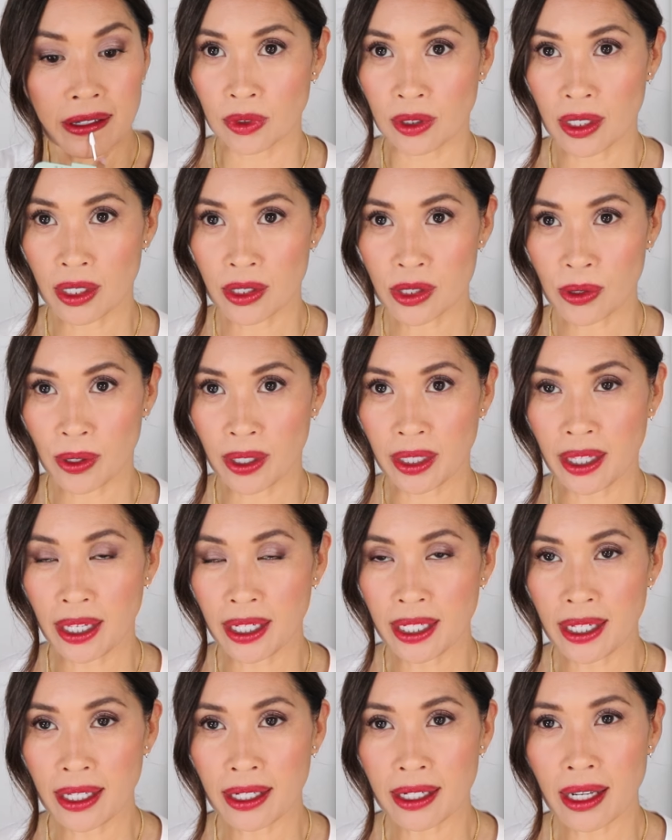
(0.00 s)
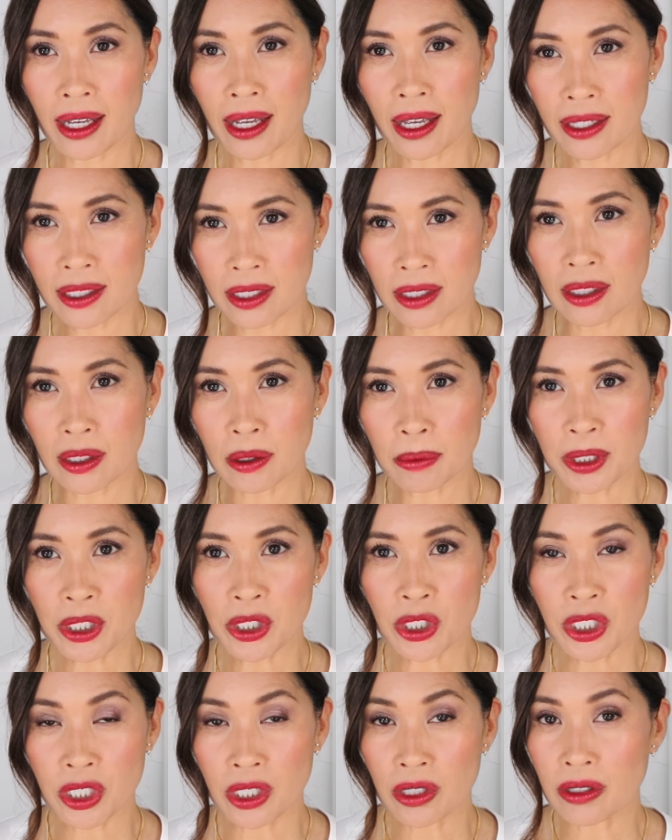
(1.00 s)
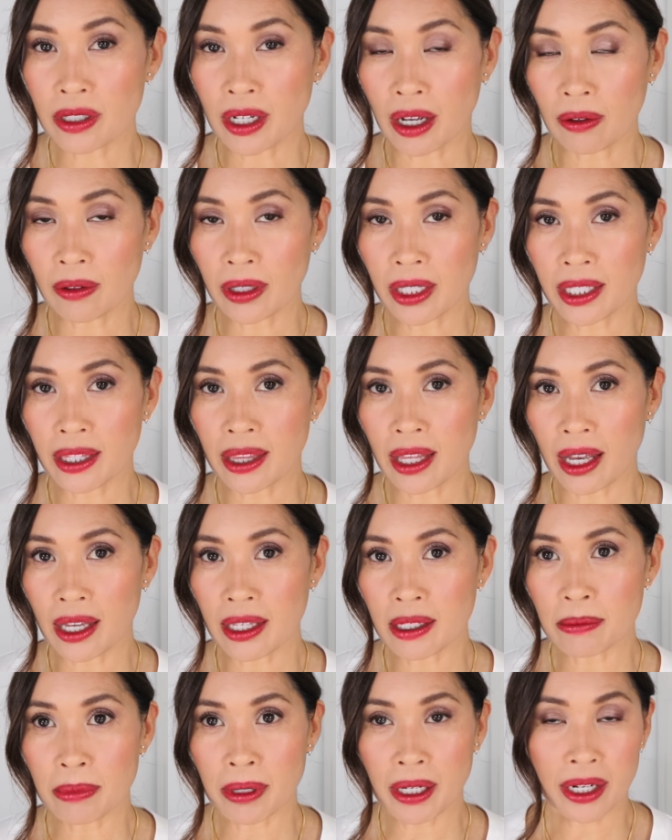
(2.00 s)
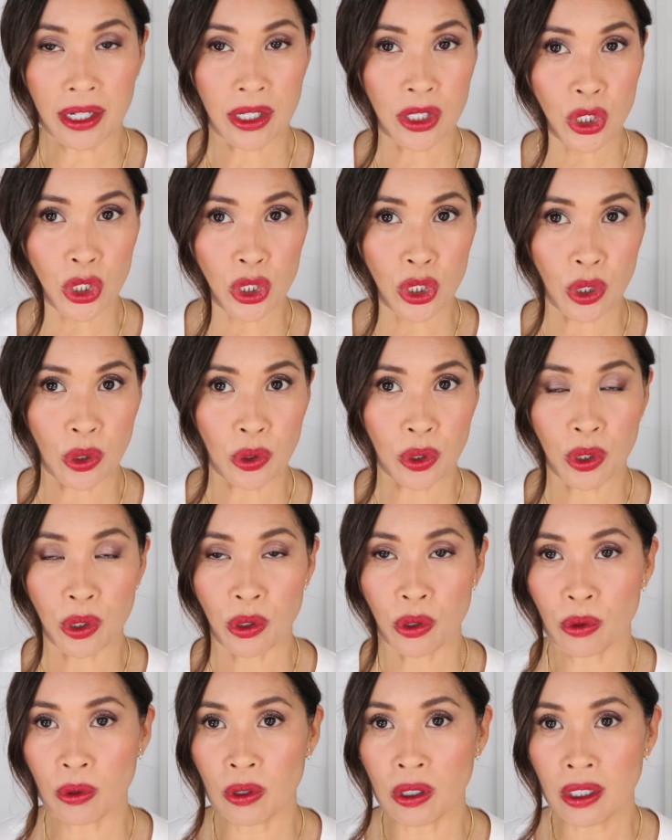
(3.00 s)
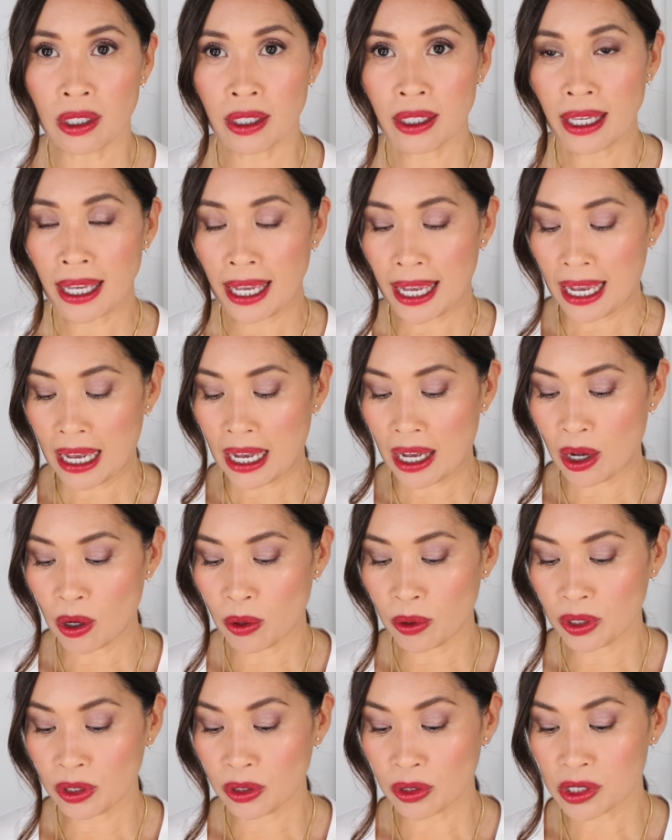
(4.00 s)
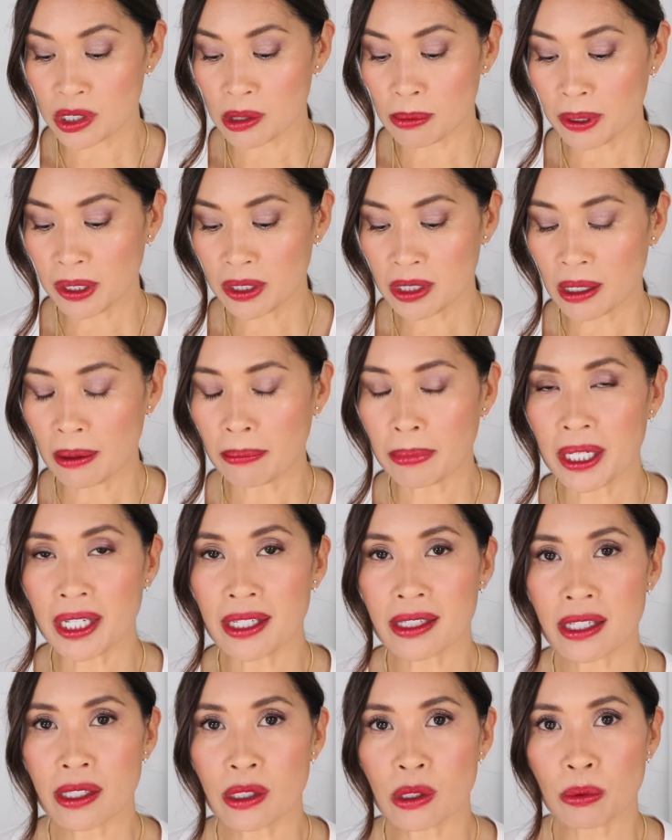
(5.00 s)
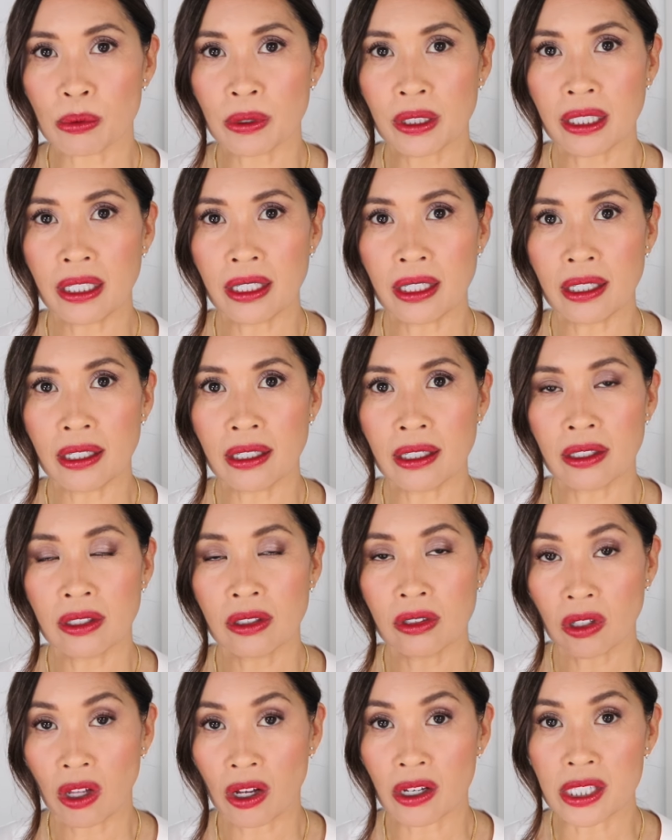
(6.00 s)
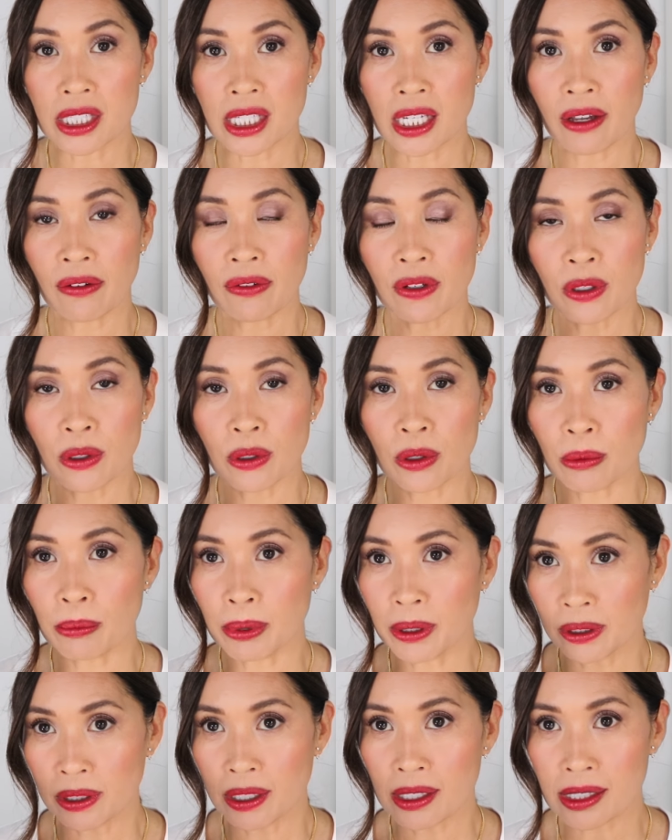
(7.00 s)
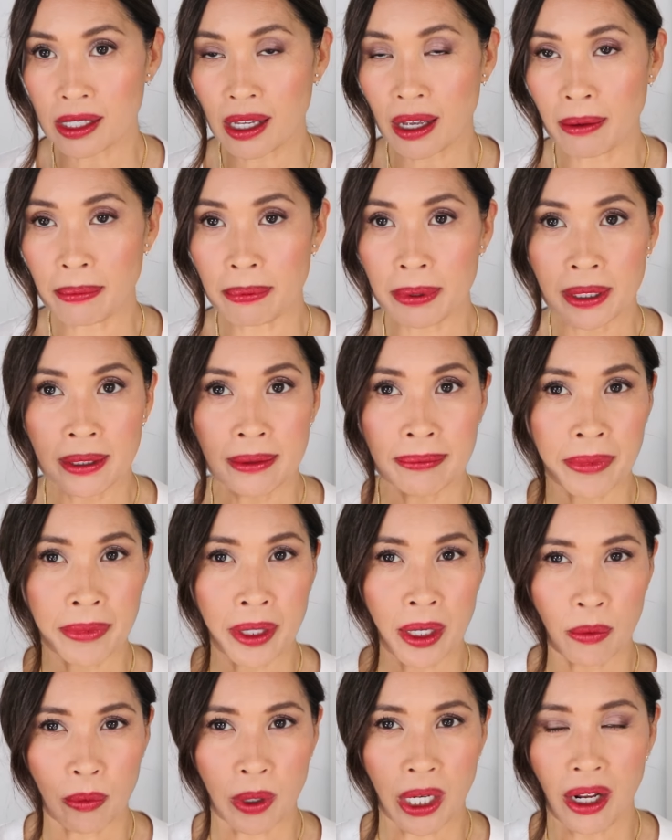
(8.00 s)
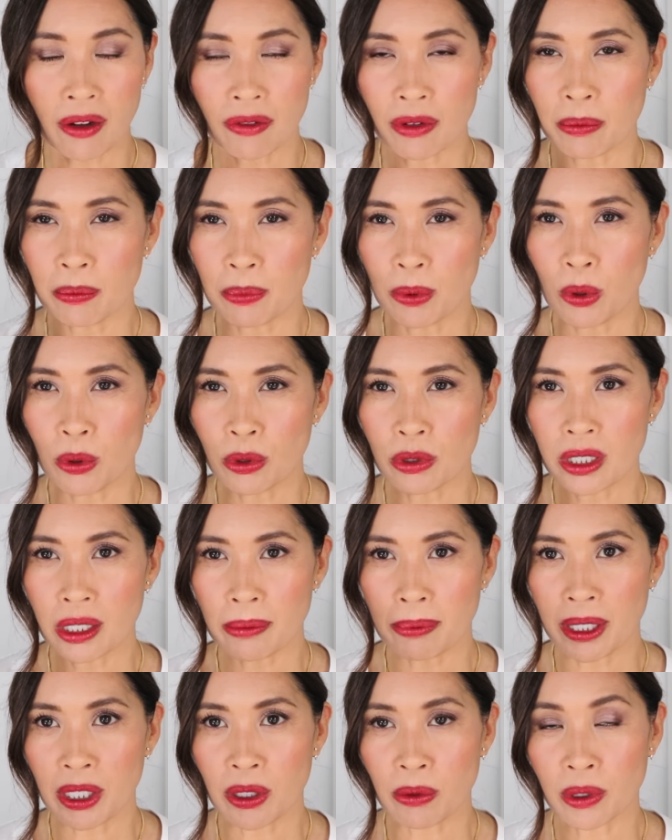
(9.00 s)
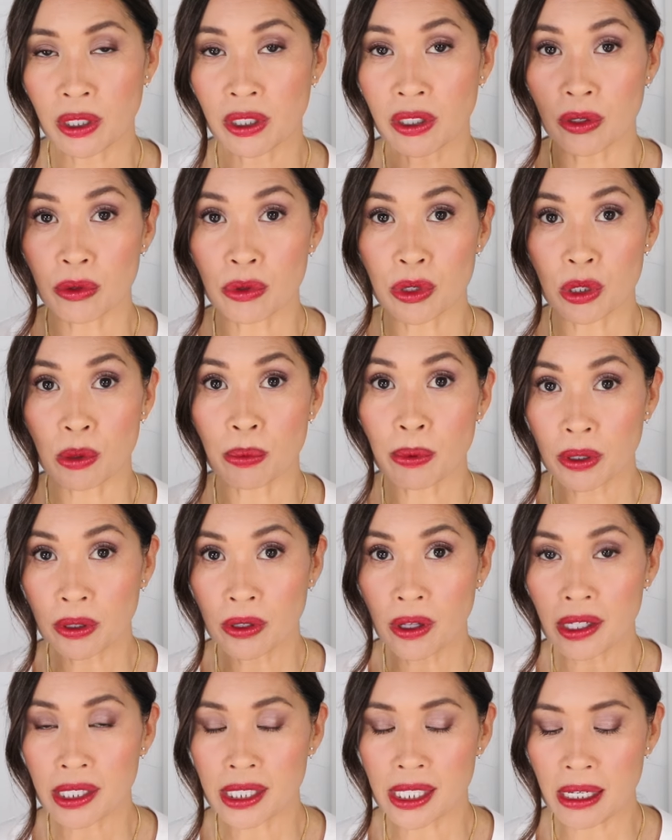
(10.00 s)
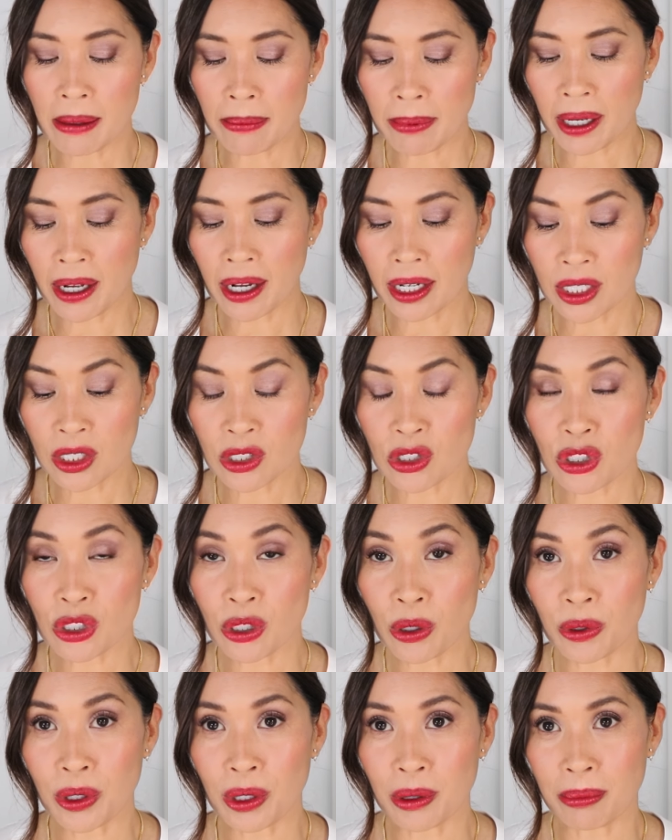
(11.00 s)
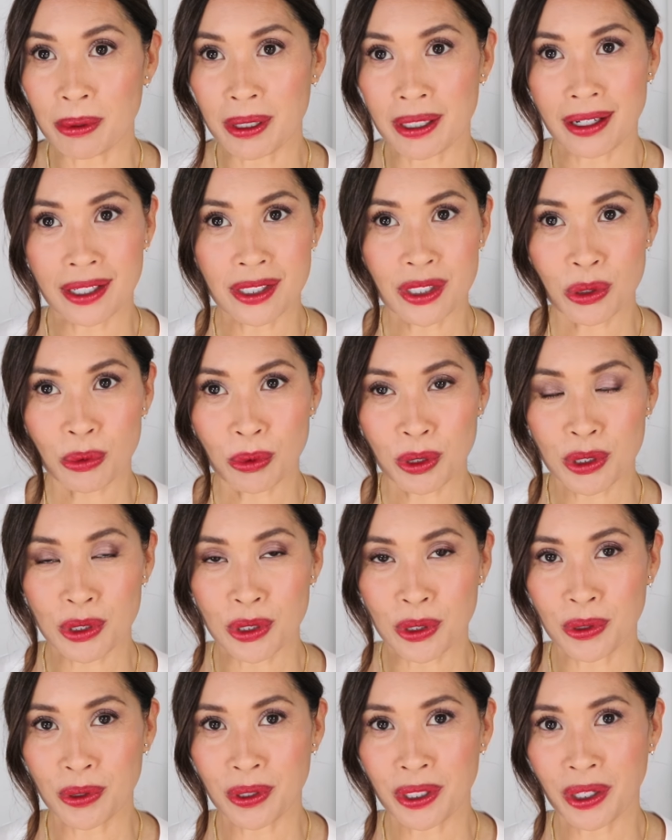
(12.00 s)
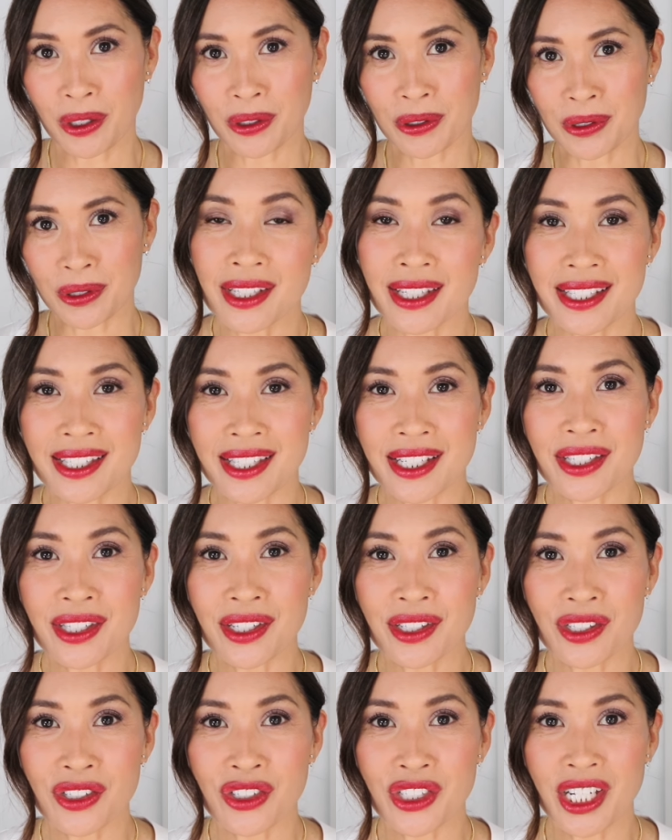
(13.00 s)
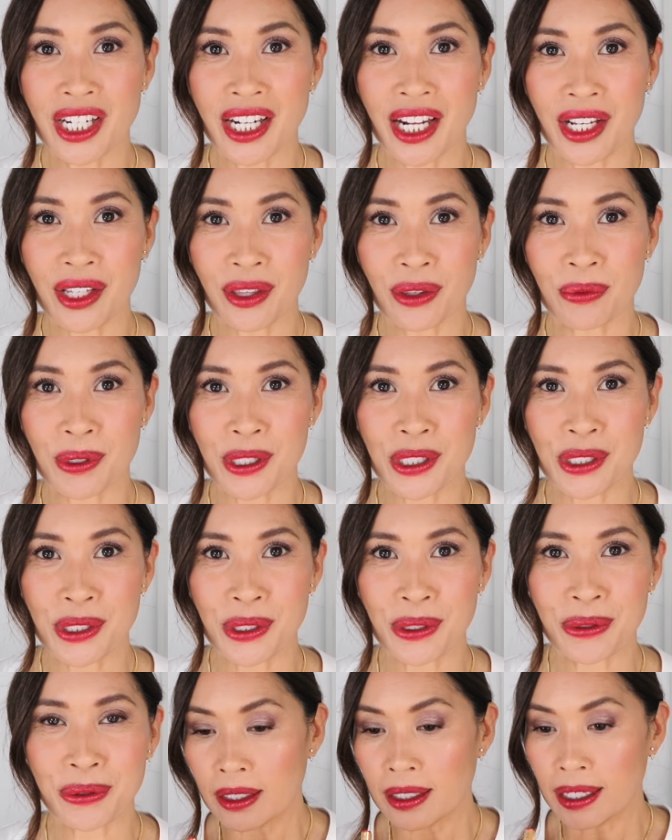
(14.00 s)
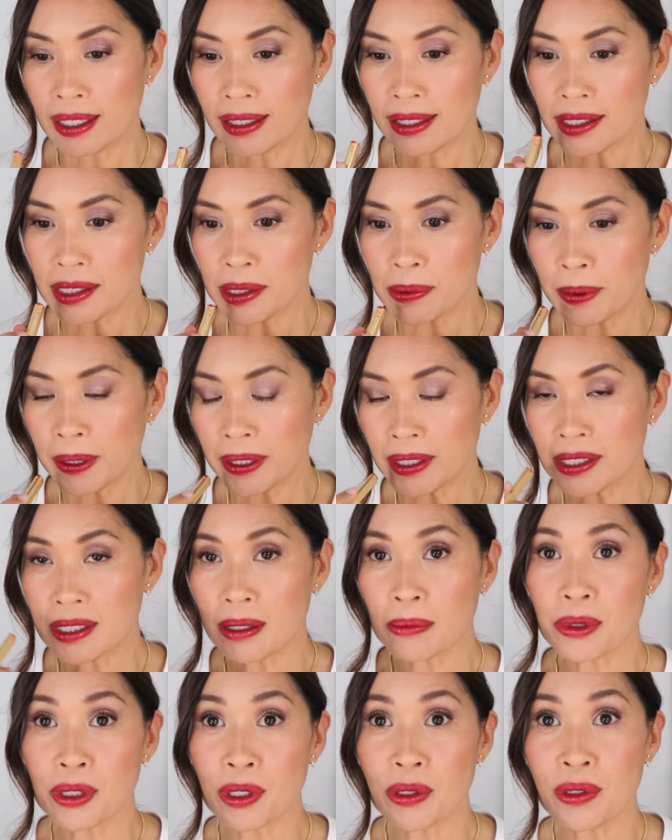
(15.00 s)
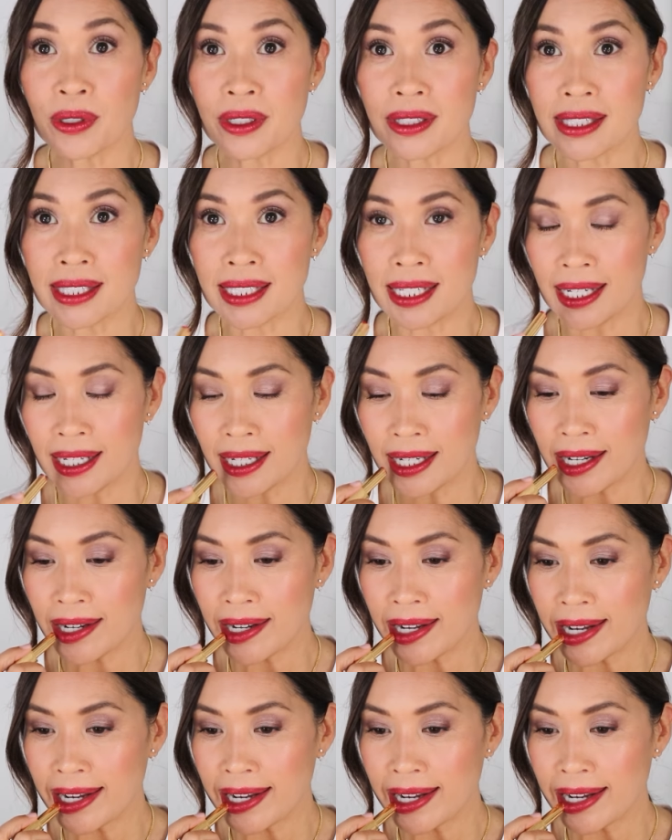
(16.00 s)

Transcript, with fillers: Yeah, so I like it a little bit sheared out like that, but I can show you how it looks built up because it's really glossy if you build this up. And when I have a bold lip, I don't want to go super glossy, but I can show you, but I just want to show you the colors. This is in the shade 832. Okay, let's build this up so you can see it.